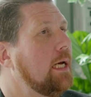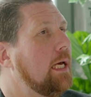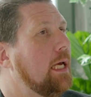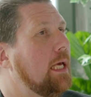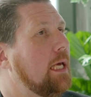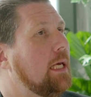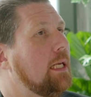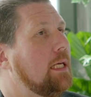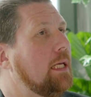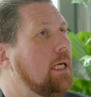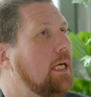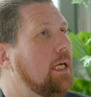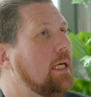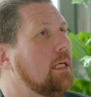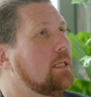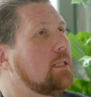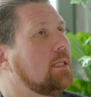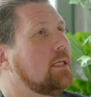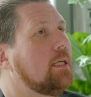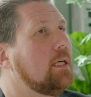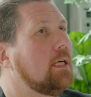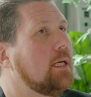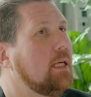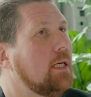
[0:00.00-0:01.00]
It
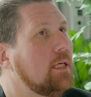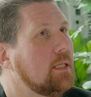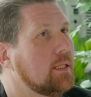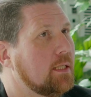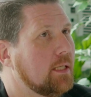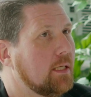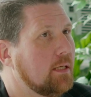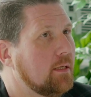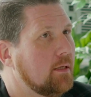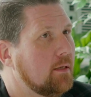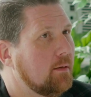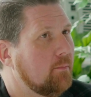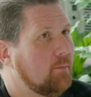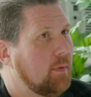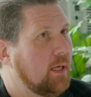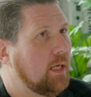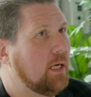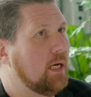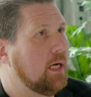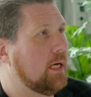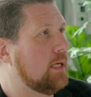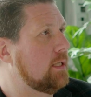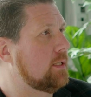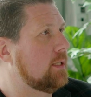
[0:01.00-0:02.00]
is and it isn't,
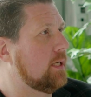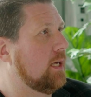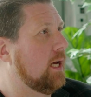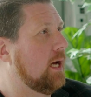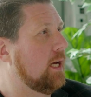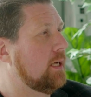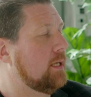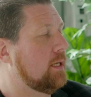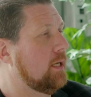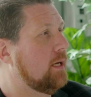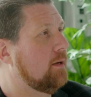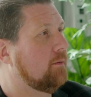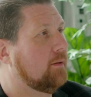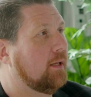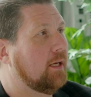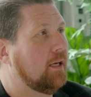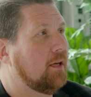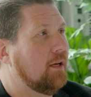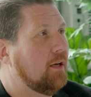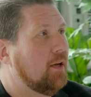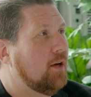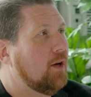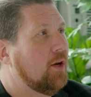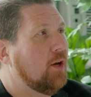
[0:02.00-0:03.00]
because the idea,
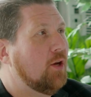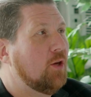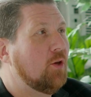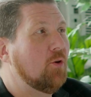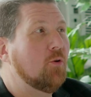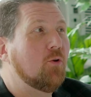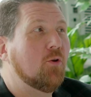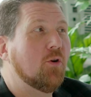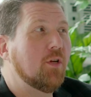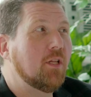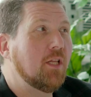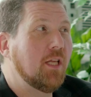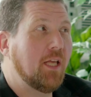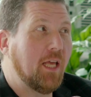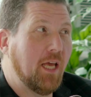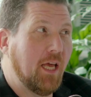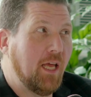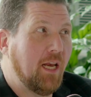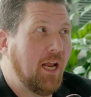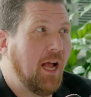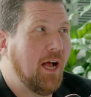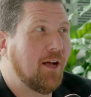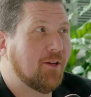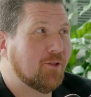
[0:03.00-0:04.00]
like, you couldn't
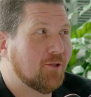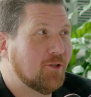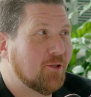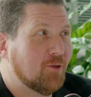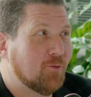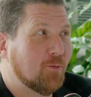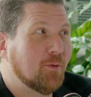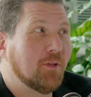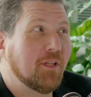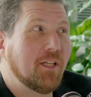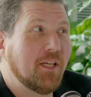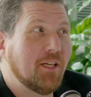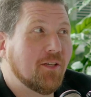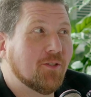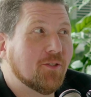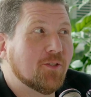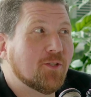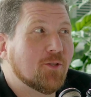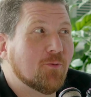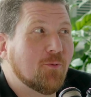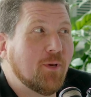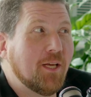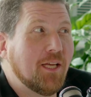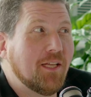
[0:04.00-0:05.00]
get houses with legal
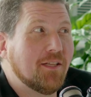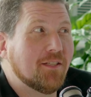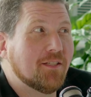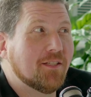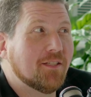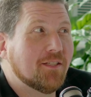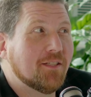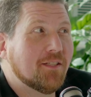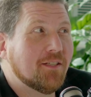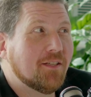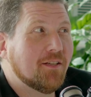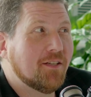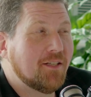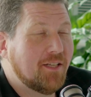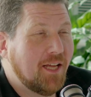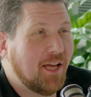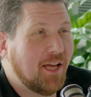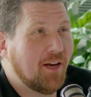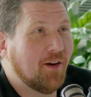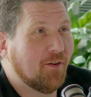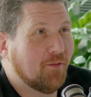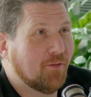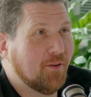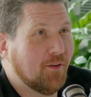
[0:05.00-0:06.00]
suites
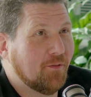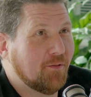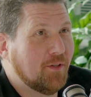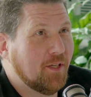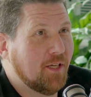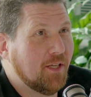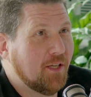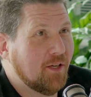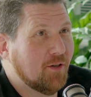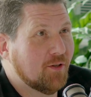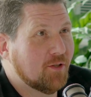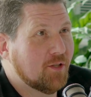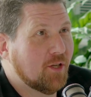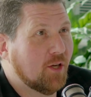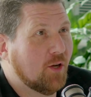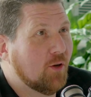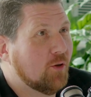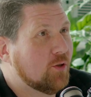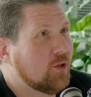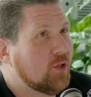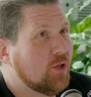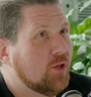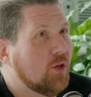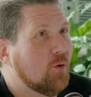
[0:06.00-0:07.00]
10 or 15 years
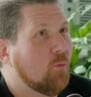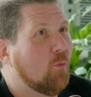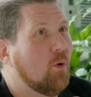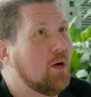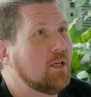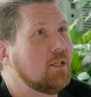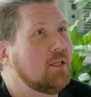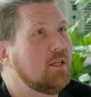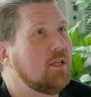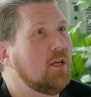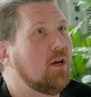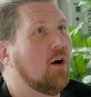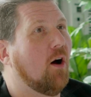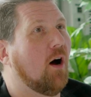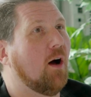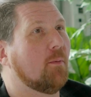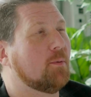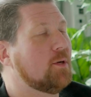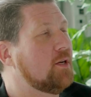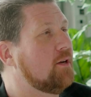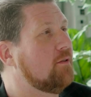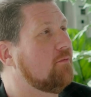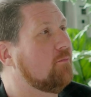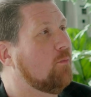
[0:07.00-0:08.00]
ago. So there wasn't the
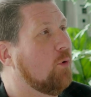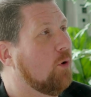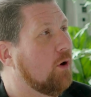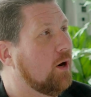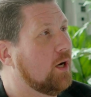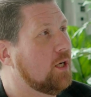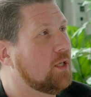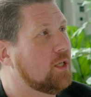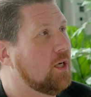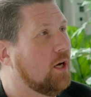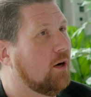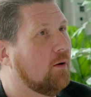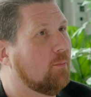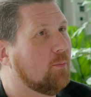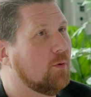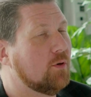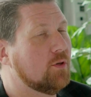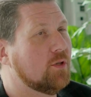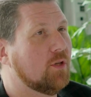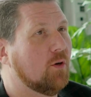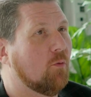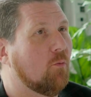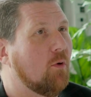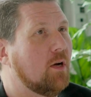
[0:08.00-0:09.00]
option of mortgage
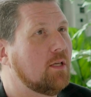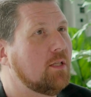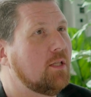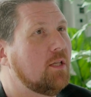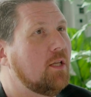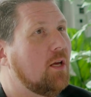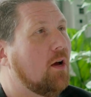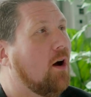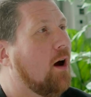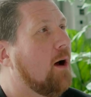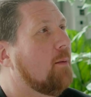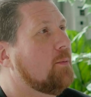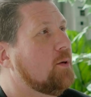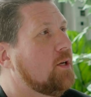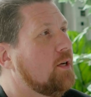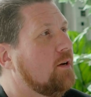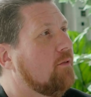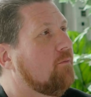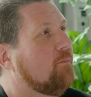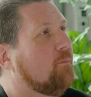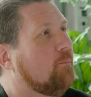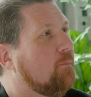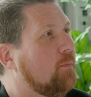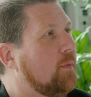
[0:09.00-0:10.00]
helpers. There wasn't the option
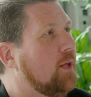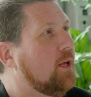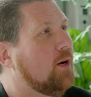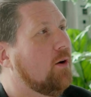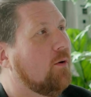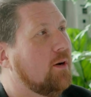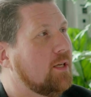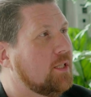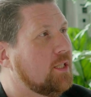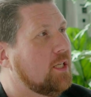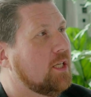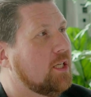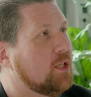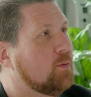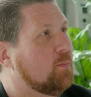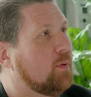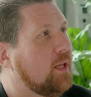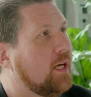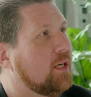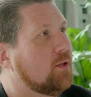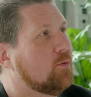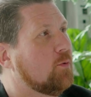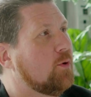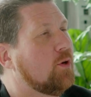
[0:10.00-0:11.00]
of, a
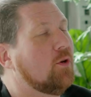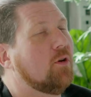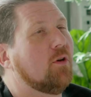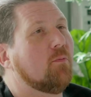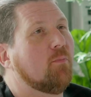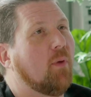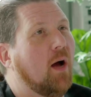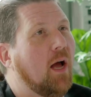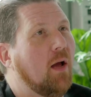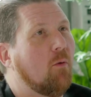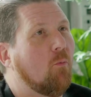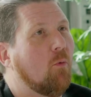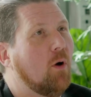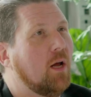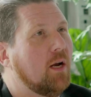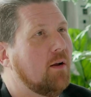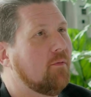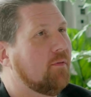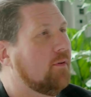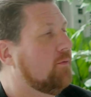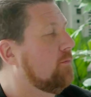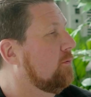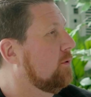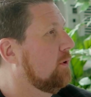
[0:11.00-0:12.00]
sixplex where you could buy one
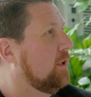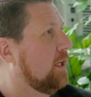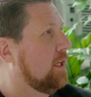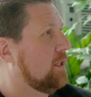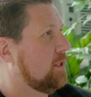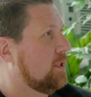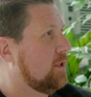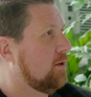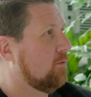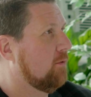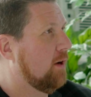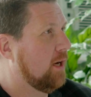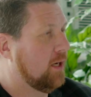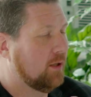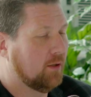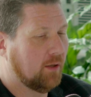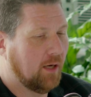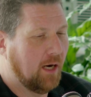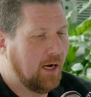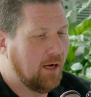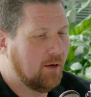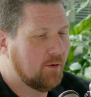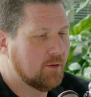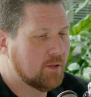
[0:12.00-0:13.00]
of it for less than a regular
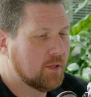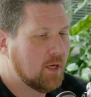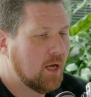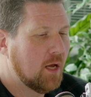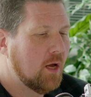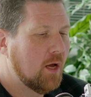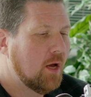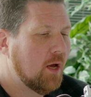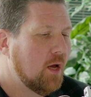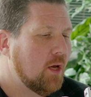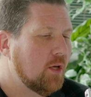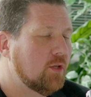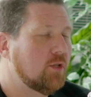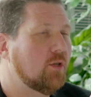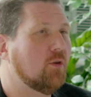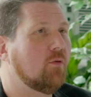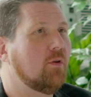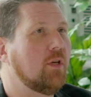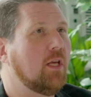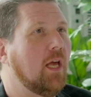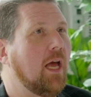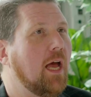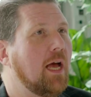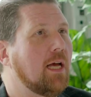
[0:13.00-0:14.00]
house. So
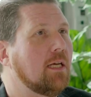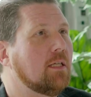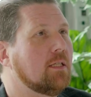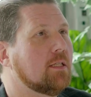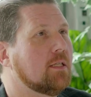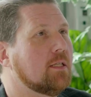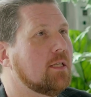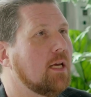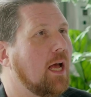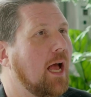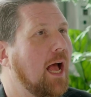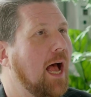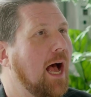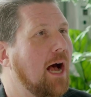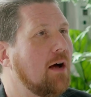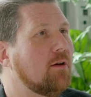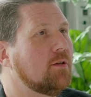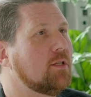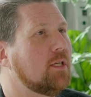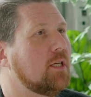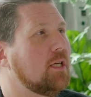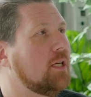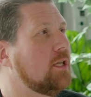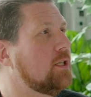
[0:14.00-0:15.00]
yes,
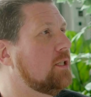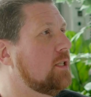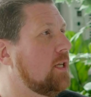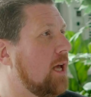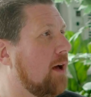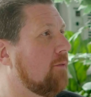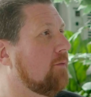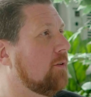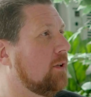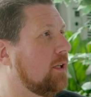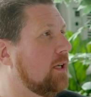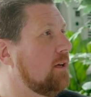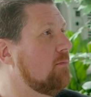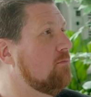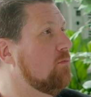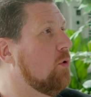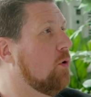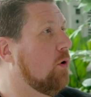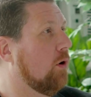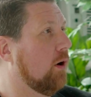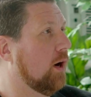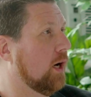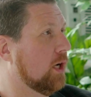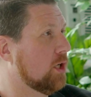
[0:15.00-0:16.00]
housing is definitely
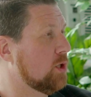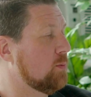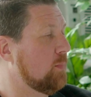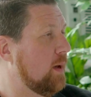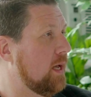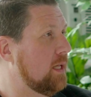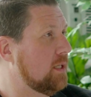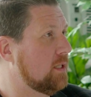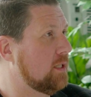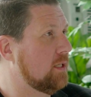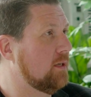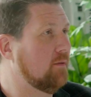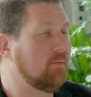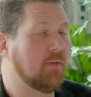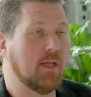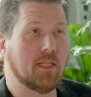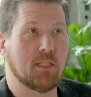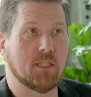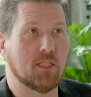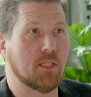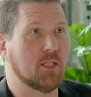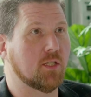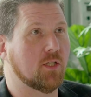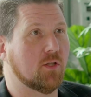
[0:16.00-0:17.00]
more expensive.
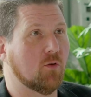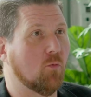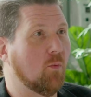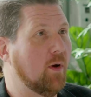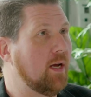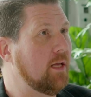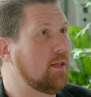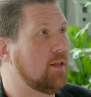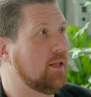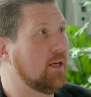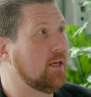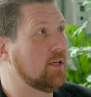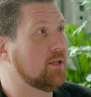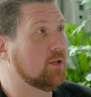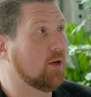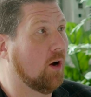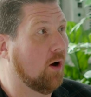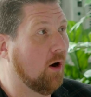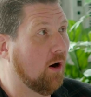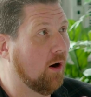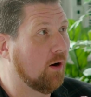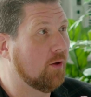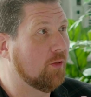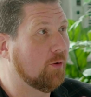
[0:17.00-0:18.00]
That's just the way things
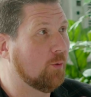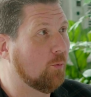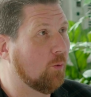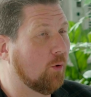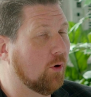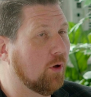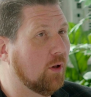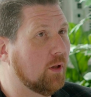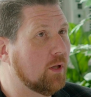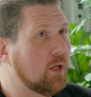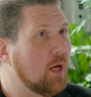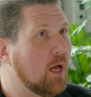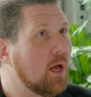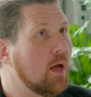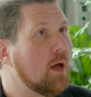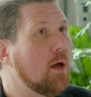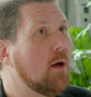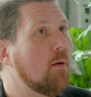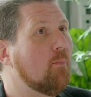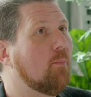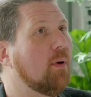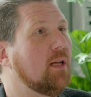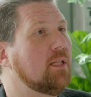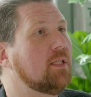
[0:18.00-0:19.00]
are in the world.
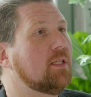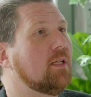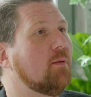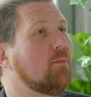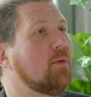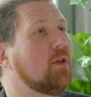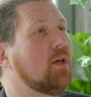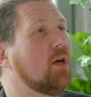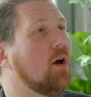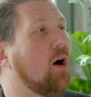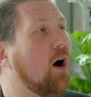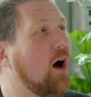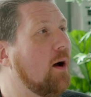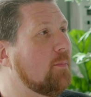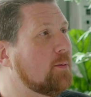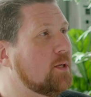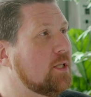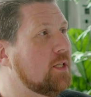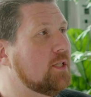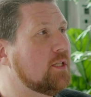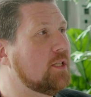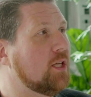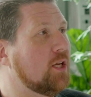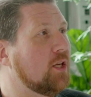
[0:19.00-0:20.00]
But some of the
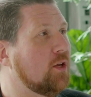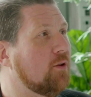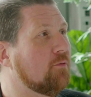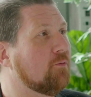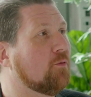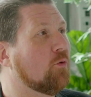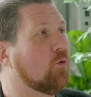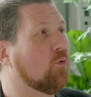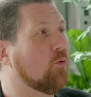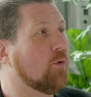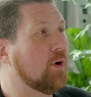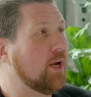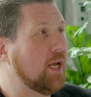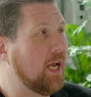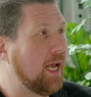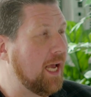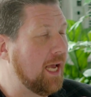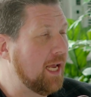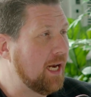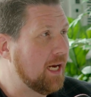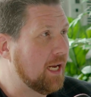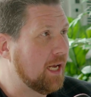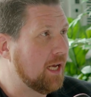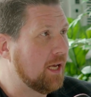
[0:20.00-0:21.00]
options that you've
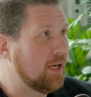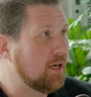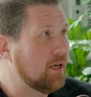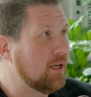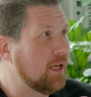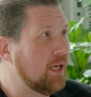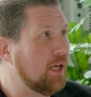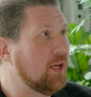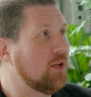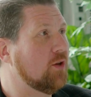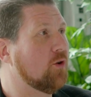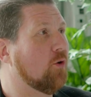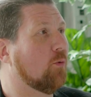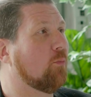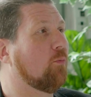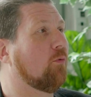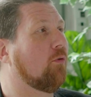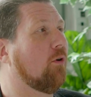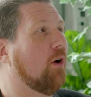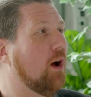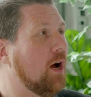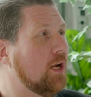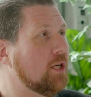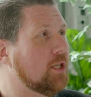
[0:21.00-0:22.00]
created in your
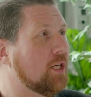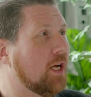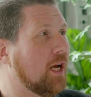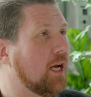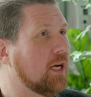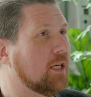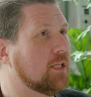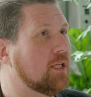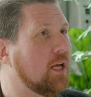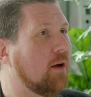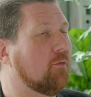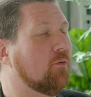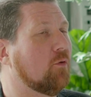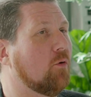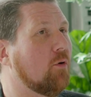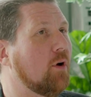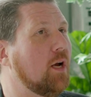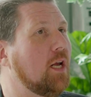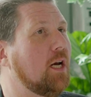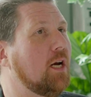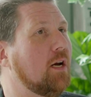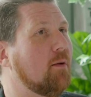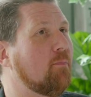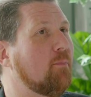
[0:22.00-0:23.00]
projects have
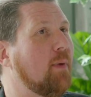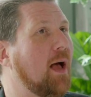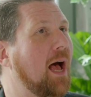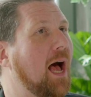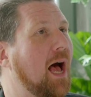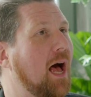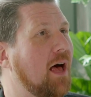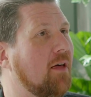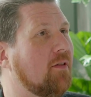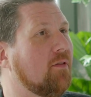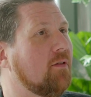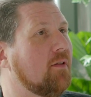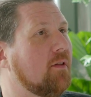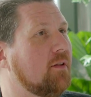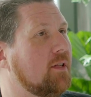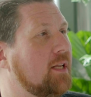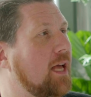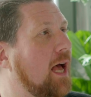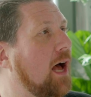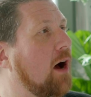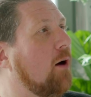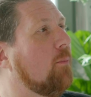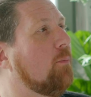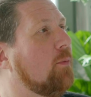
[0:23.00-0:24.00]
created a path
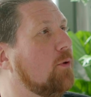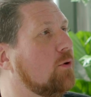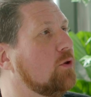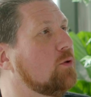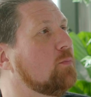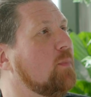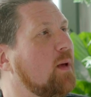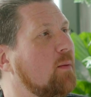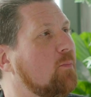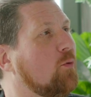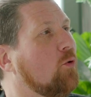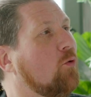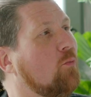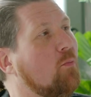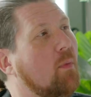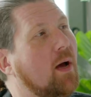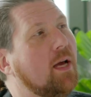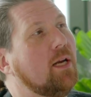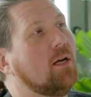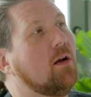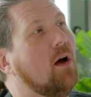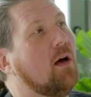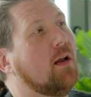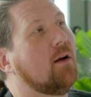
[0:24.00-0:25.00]
to help those people who
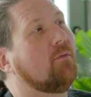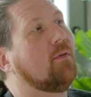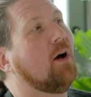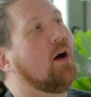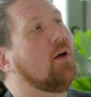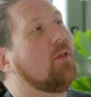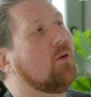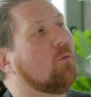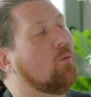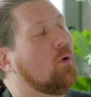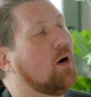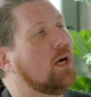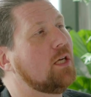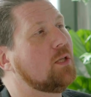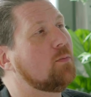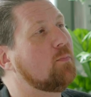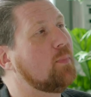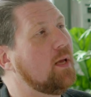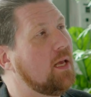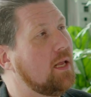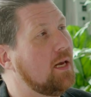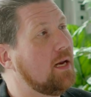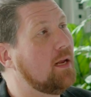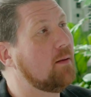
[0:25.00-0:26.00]
might not have otherwise
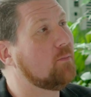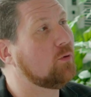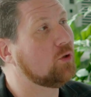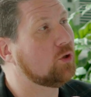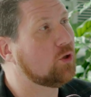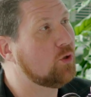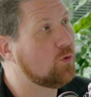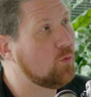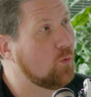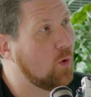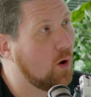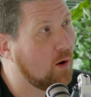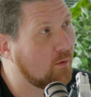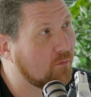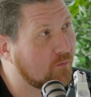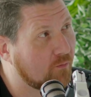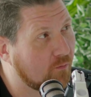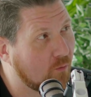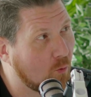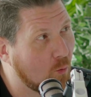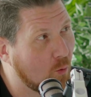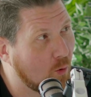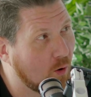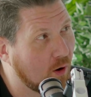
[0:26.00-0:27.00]
been able to
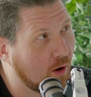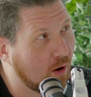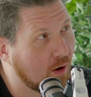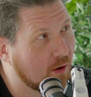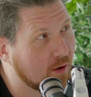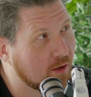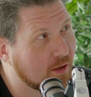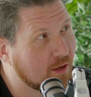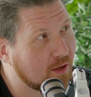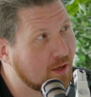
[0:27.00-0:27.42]
afford